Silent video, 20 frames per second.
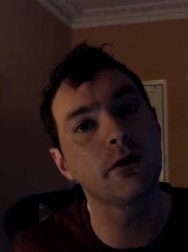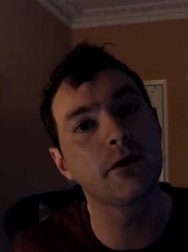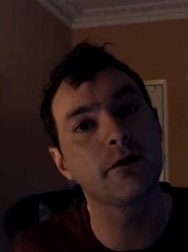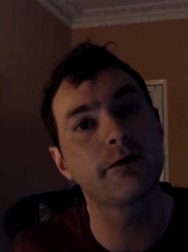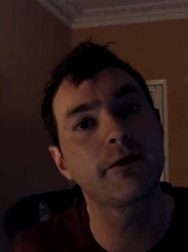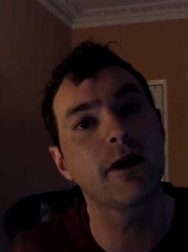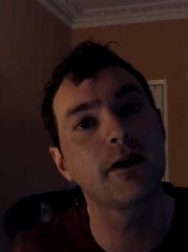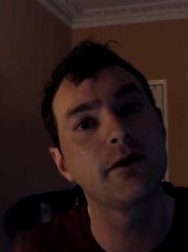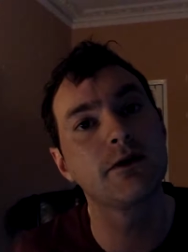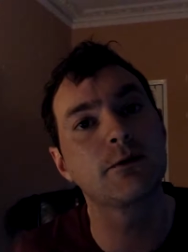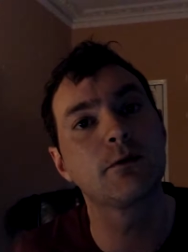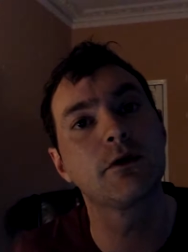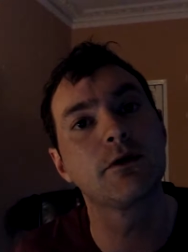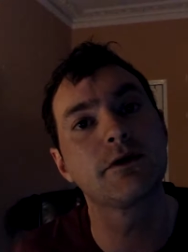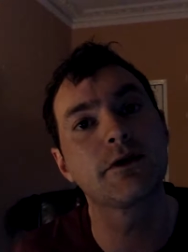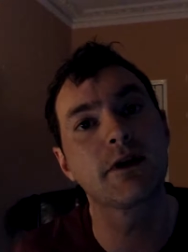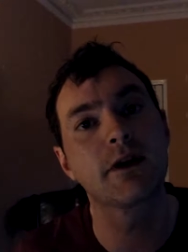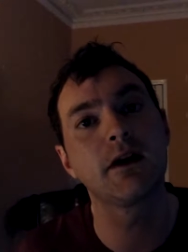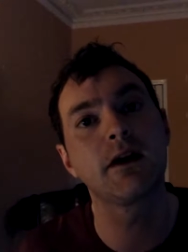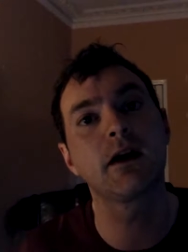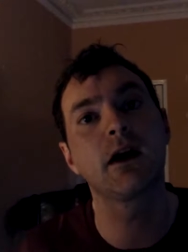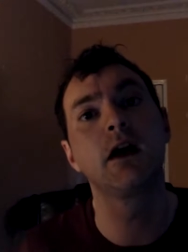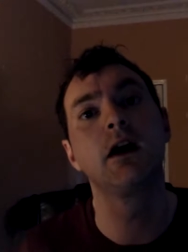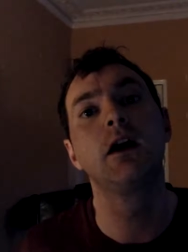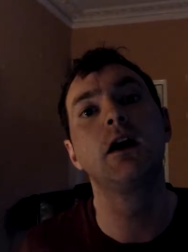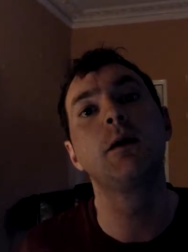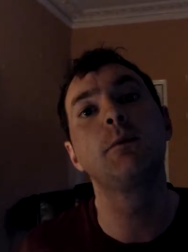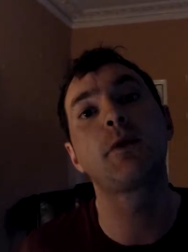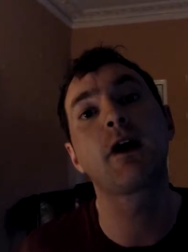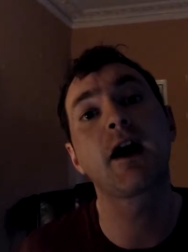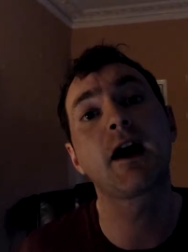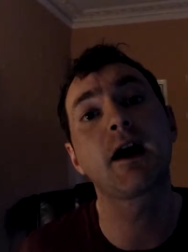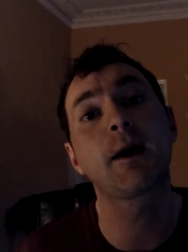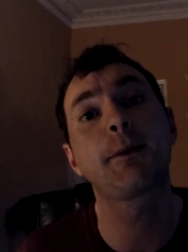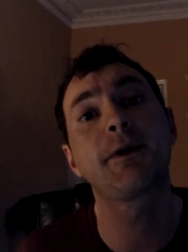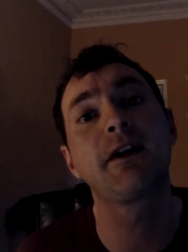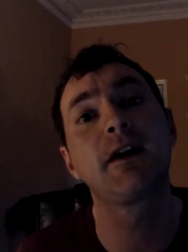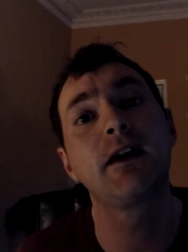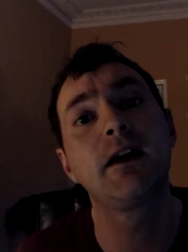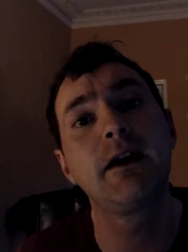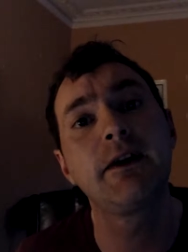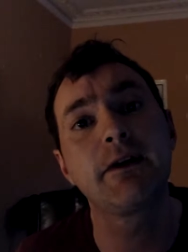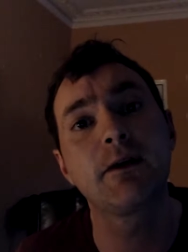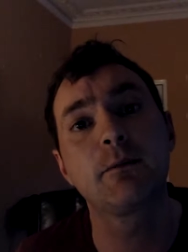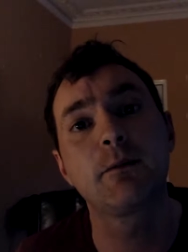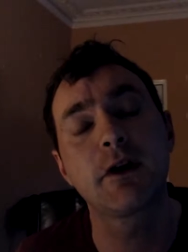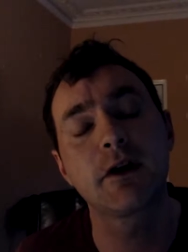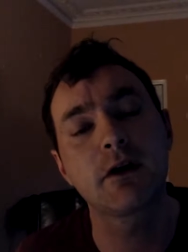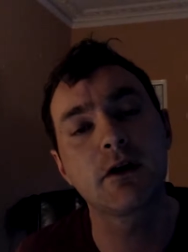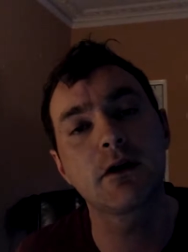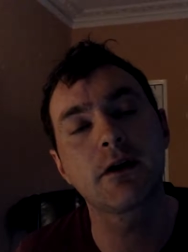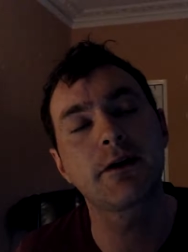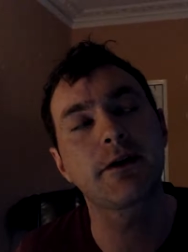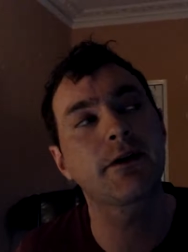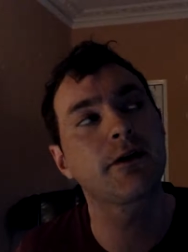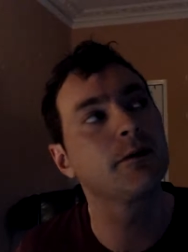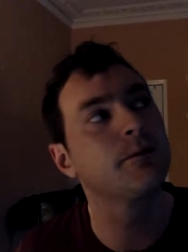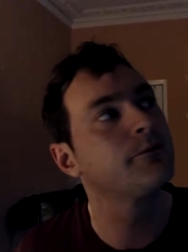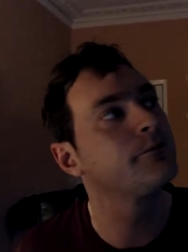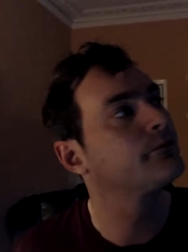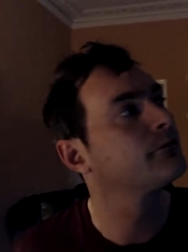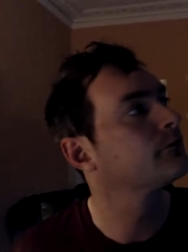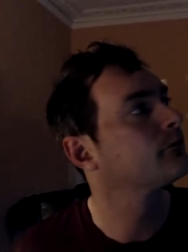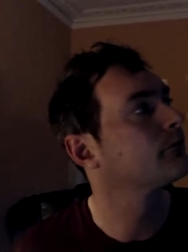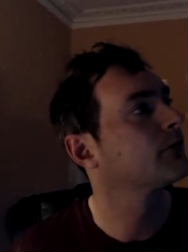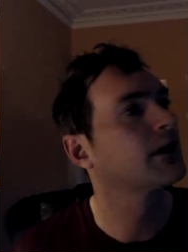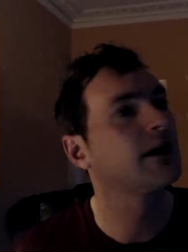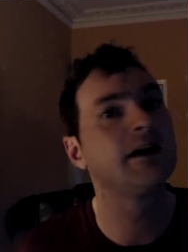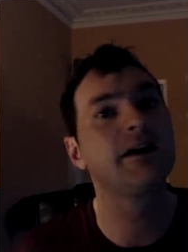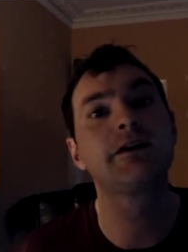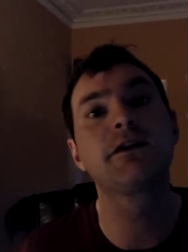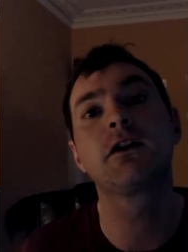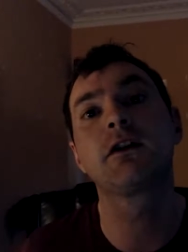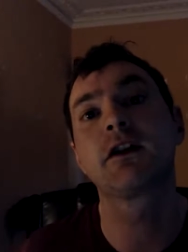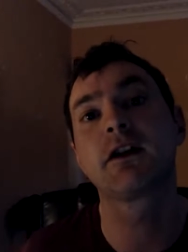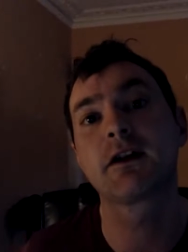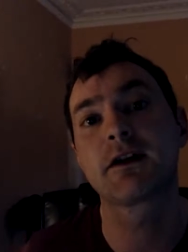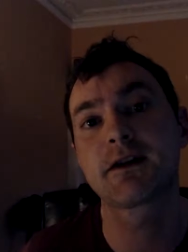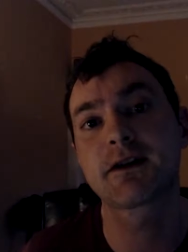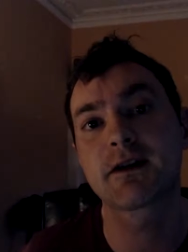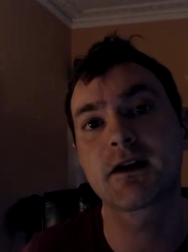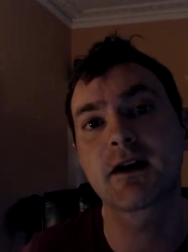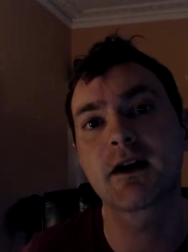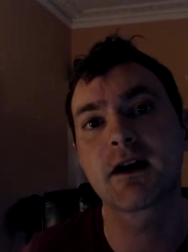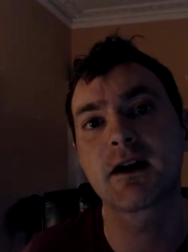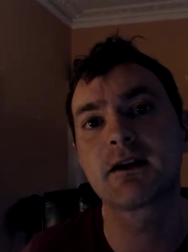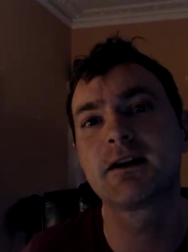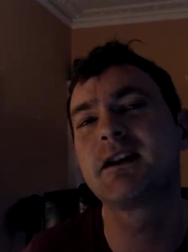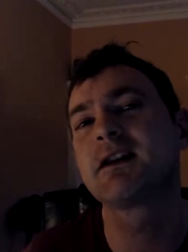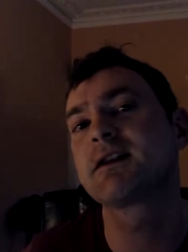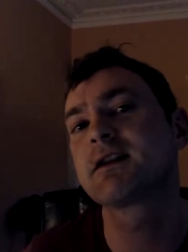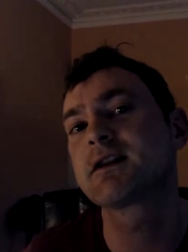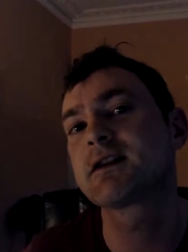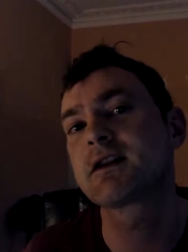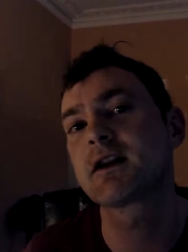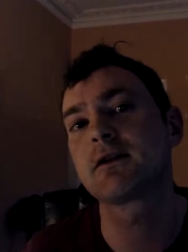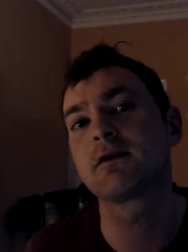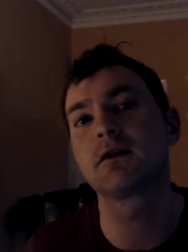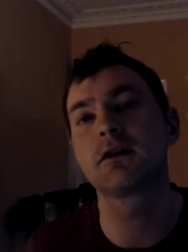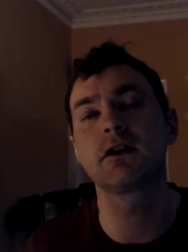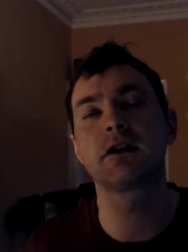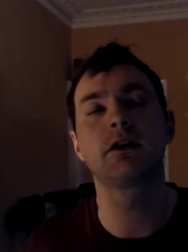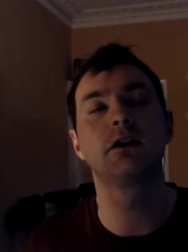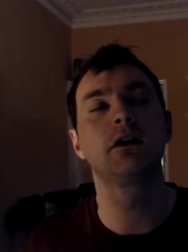the fans want to hear. Perhaps it isn't because he's on our side necessarily.